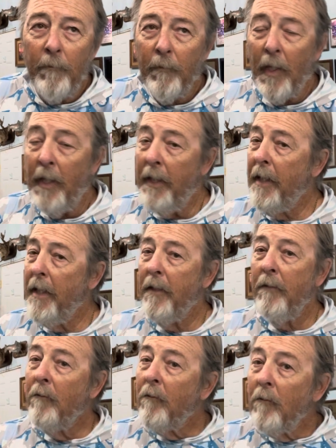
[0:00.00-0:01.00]
Again,
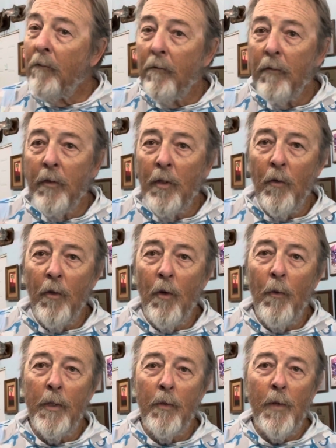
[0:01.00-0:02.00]
don't know
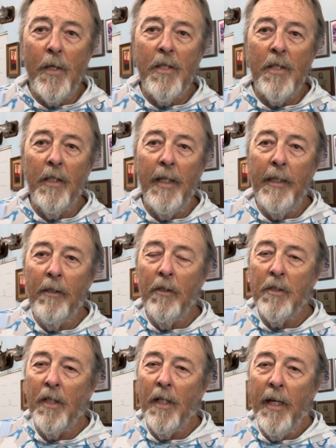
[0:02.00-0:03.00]
what the rest of the lake
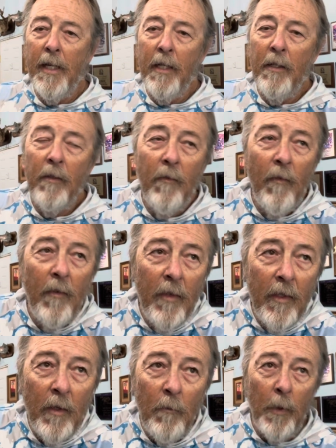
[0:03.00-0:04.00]
looks like,
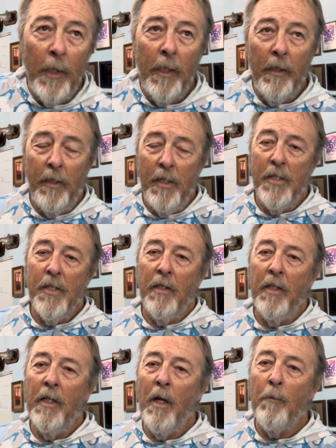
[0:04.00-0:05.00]
but at least
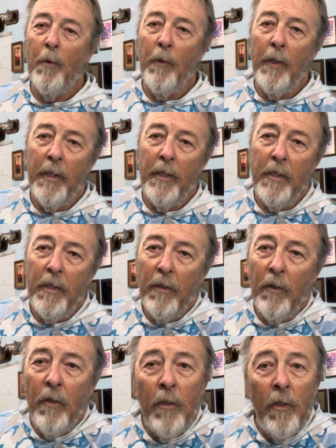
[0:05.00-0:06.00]
the upper end
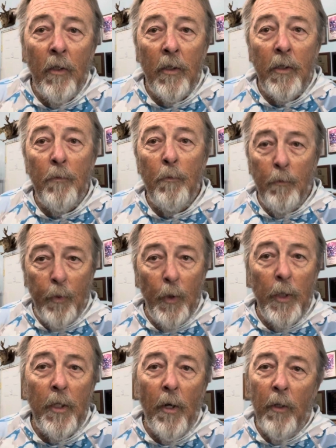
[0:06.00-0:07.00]
looked pretty
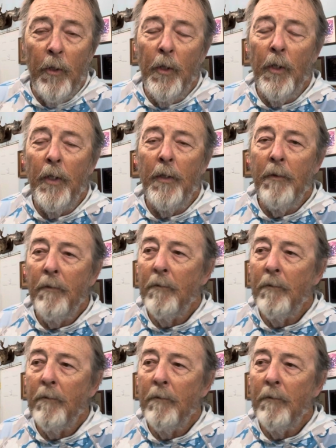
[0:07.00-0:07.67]
darn good.